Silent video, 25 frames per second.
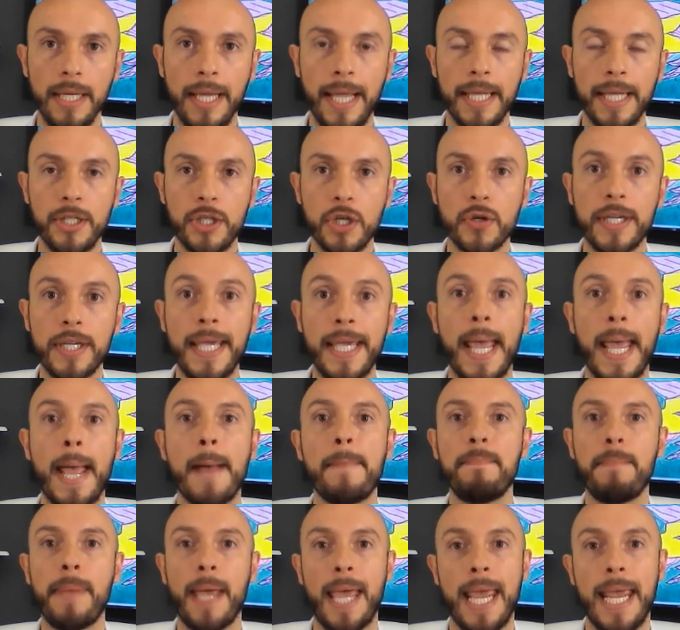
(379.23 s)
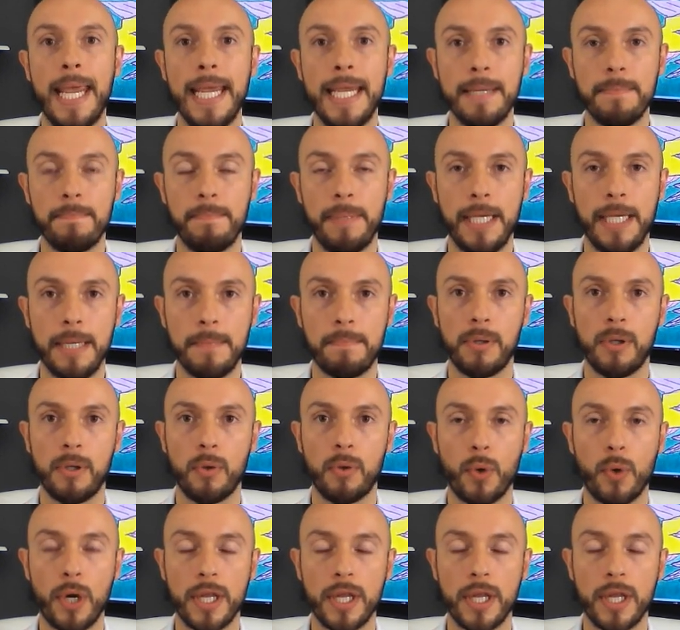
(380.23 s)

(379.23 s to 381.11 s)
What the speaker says: and you kept paying people,